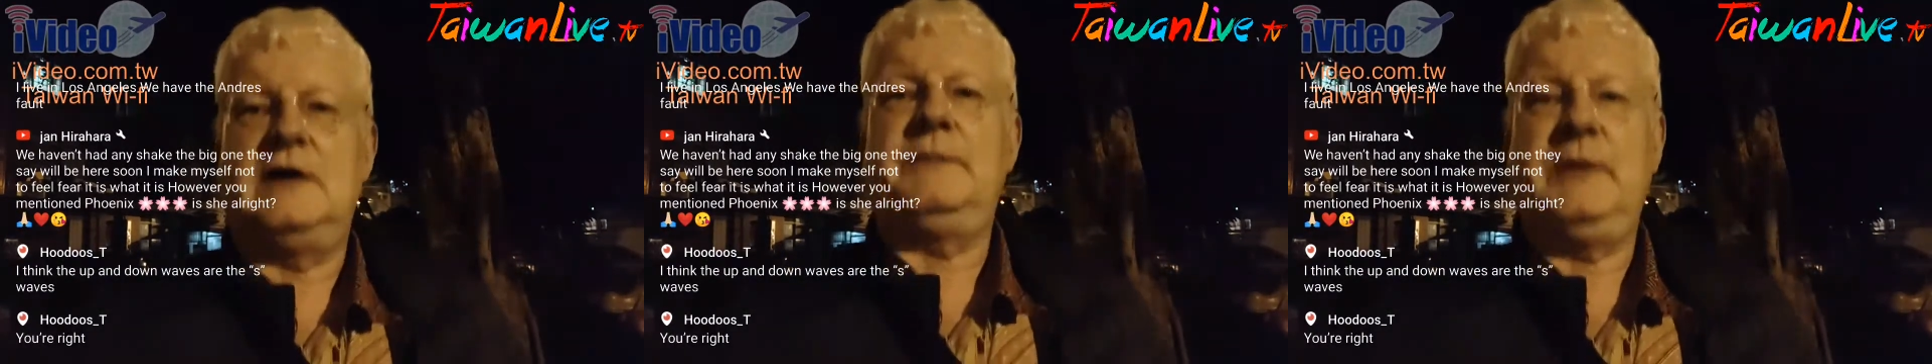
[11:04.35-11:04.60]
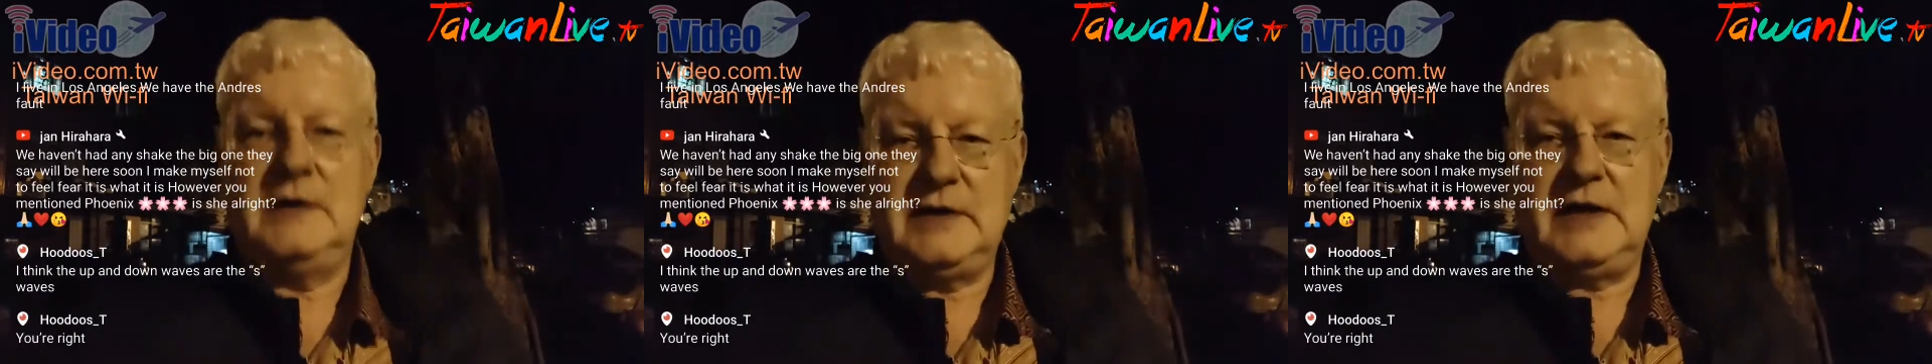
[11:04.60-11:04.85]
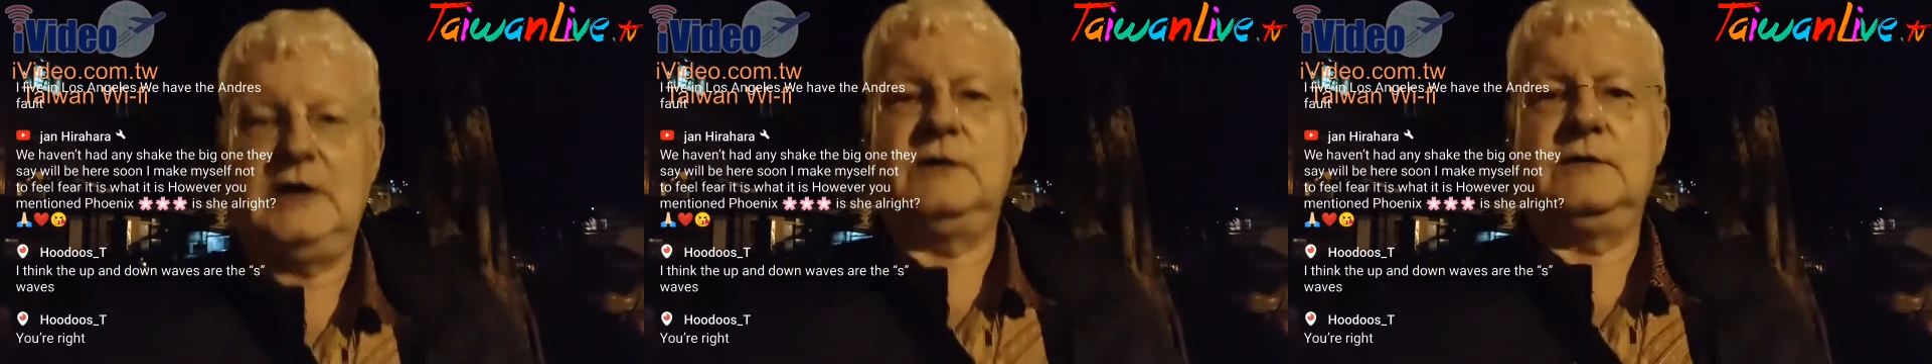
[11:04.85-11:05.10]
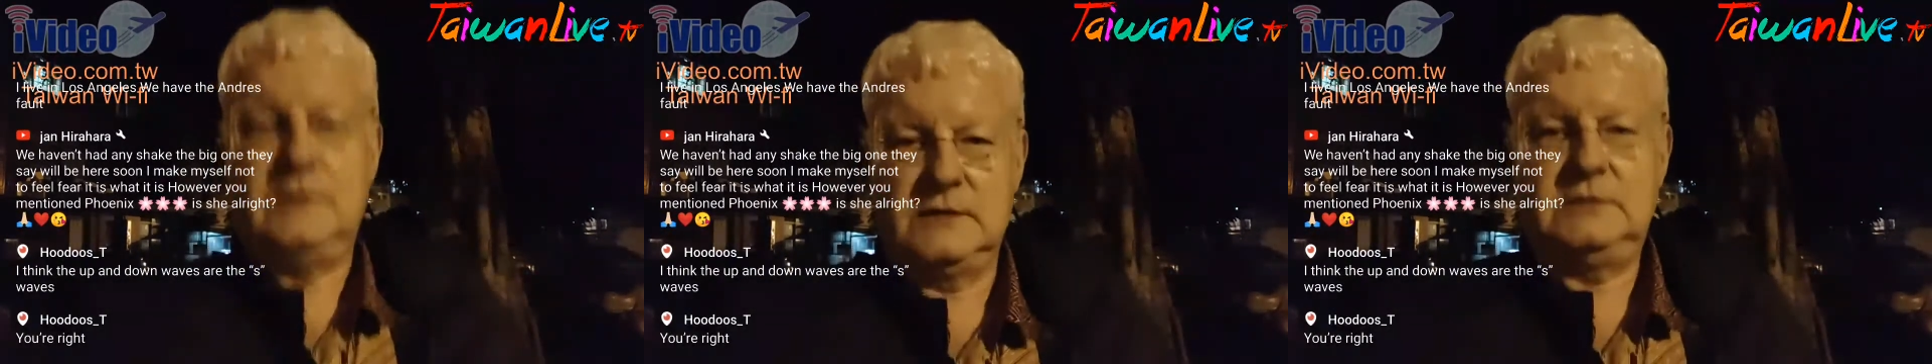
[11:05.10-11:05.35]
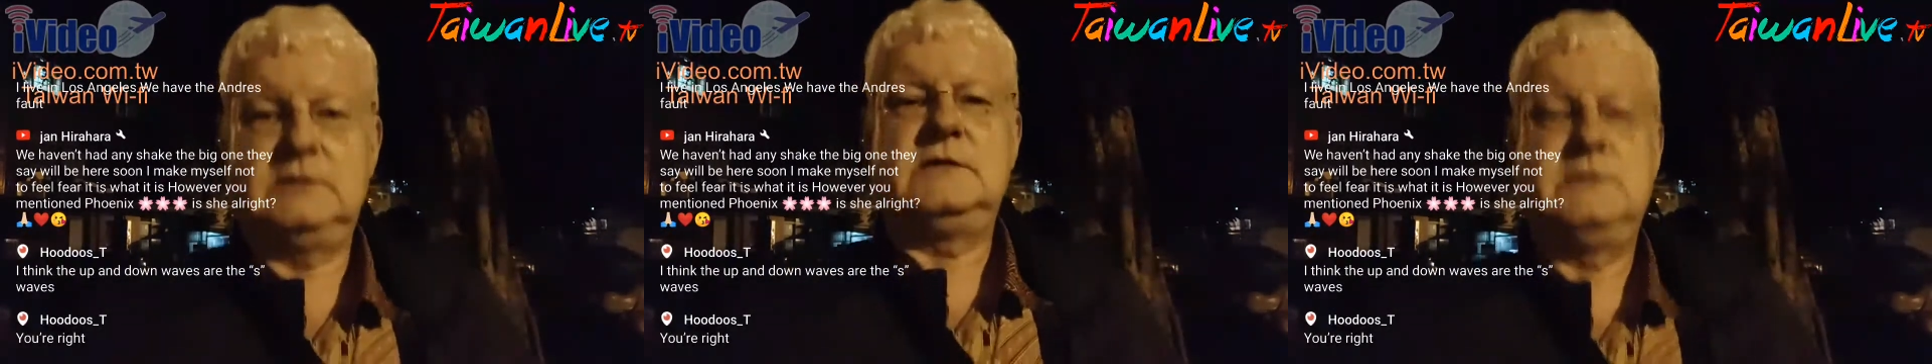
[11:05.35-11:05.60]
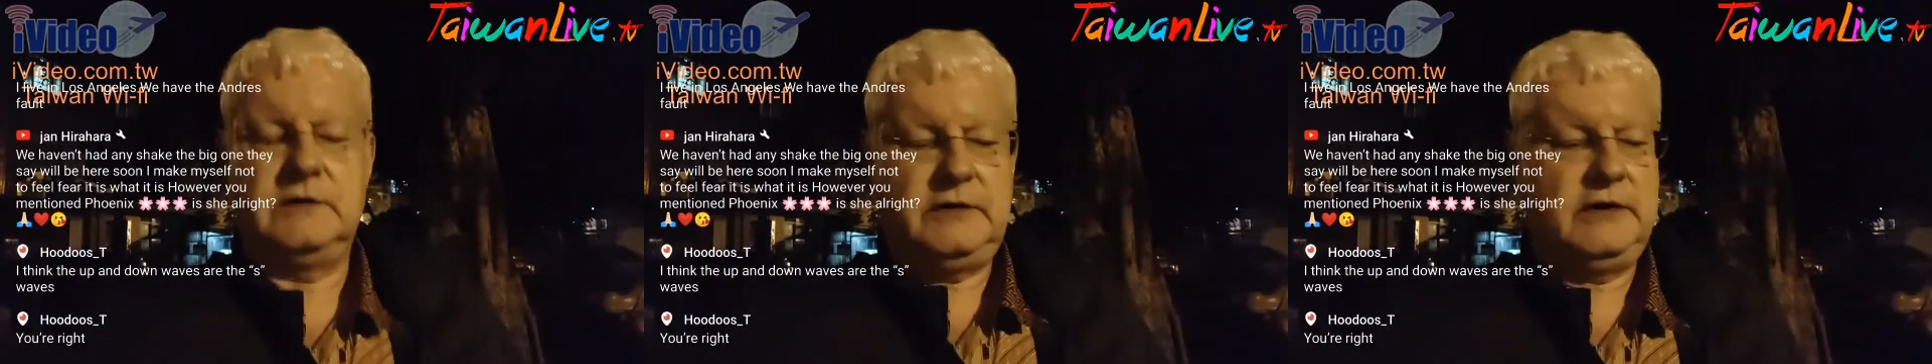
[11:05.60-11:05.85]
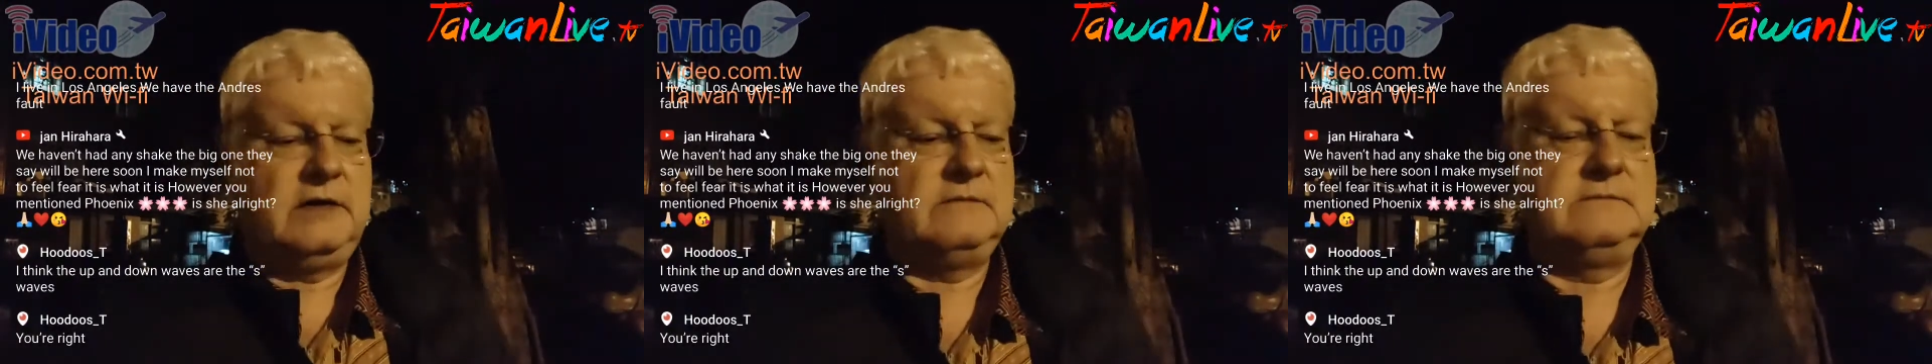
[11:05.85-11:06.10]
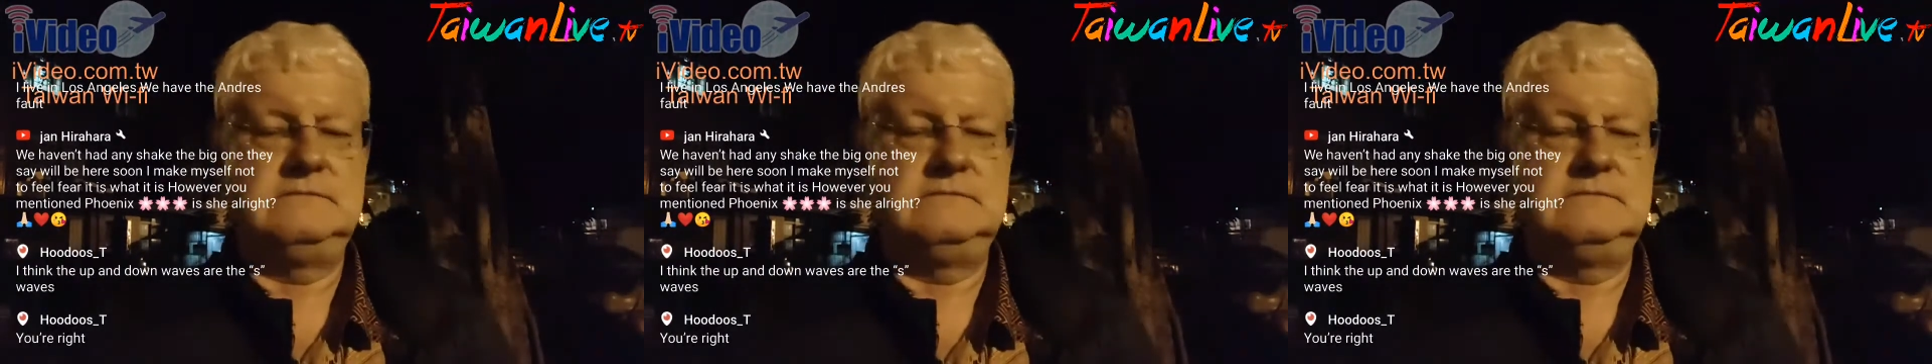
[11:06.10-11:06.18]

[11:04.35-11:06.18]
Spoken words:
up and down, yep,